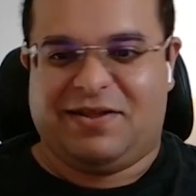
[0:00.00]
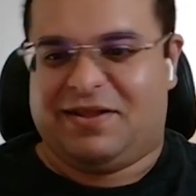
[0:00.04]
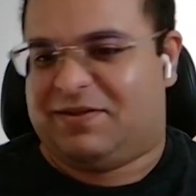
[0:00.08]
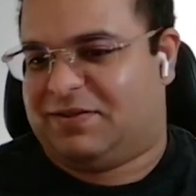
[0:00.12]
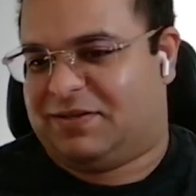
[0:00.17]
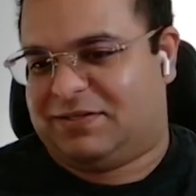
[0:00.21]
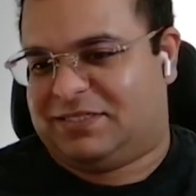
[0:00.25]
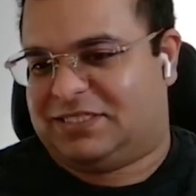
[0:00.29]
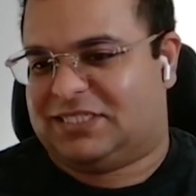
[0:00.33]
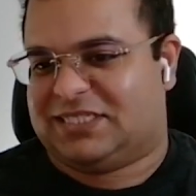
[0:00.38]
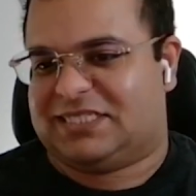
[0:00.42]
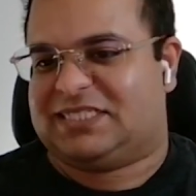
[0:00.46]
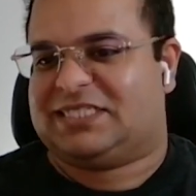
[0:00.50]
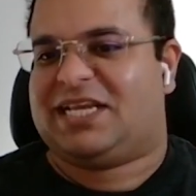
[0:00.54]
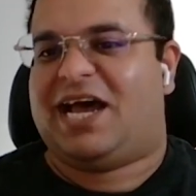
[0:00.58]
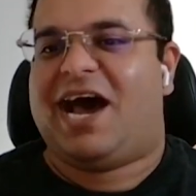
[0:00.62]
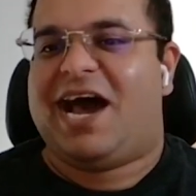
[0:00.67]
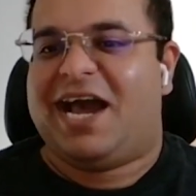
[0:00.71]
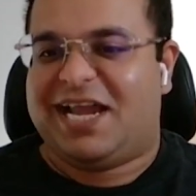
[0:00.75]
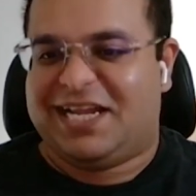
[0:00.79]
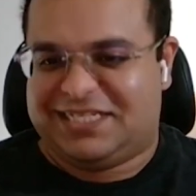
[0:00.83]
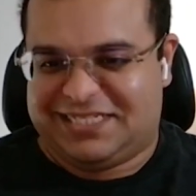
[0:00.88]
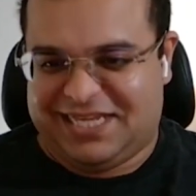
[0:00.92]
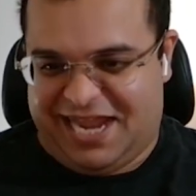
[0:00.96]

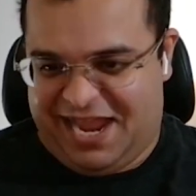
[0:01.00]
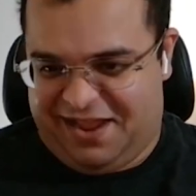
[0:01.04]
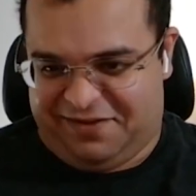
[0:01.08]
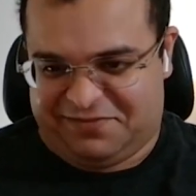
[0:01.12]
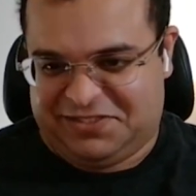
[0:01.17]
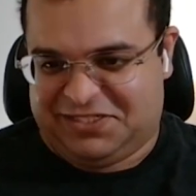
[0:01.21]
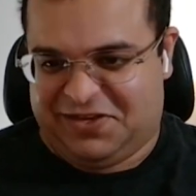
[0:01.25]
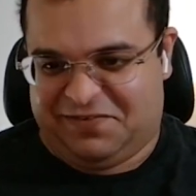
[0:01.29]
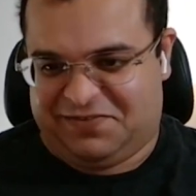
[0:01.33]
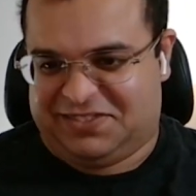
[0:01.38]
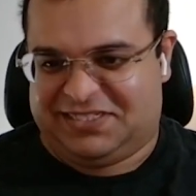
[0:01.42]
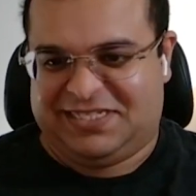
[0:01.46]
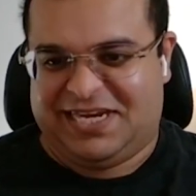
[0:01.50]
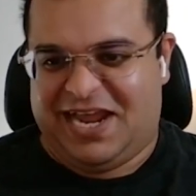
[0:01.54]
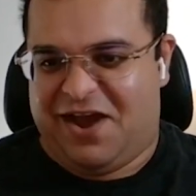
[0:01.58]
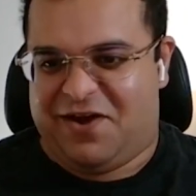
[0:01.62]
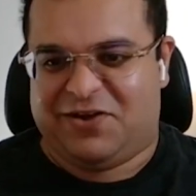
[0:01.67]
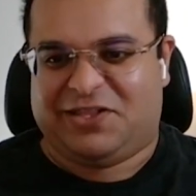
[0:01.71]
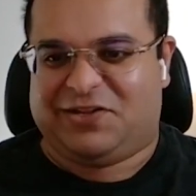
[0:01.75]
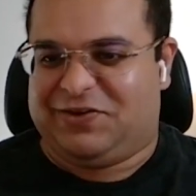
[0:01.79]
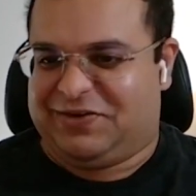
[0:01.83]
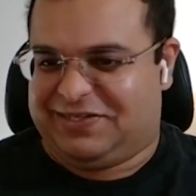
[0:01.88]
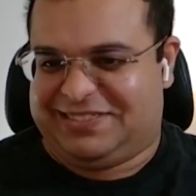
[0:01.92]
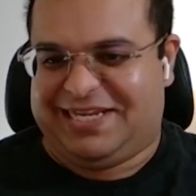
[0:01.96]
decide to have ServiceNow on
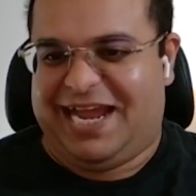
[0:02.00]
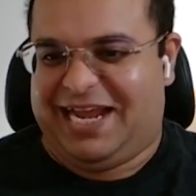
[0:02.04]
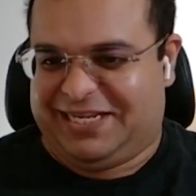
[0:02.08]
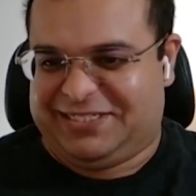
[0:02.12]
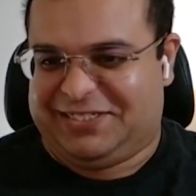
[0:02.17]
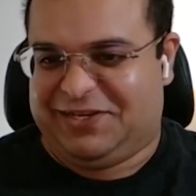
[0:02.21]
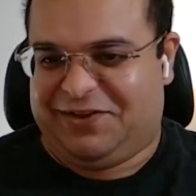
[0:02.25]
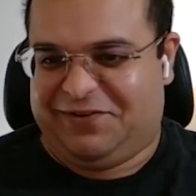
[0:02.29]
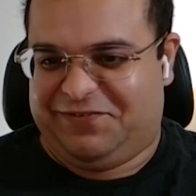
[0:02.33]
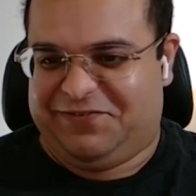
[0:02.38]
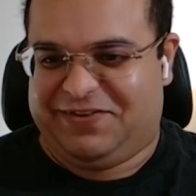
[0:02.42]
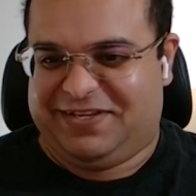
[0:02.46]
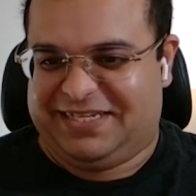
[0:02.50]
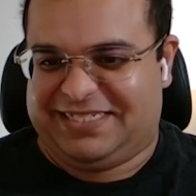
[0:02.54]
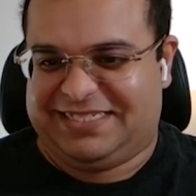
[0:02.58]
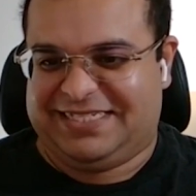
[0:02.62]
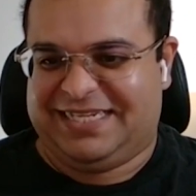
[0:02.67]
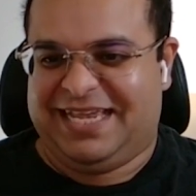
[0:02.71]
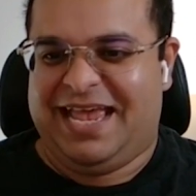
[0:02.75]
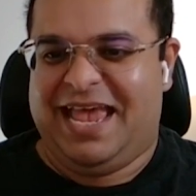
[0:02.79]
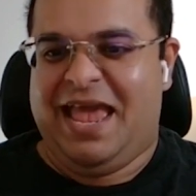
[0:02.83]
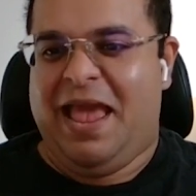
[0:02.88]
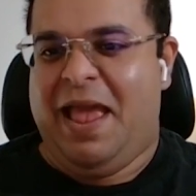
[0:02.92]
their attack surface,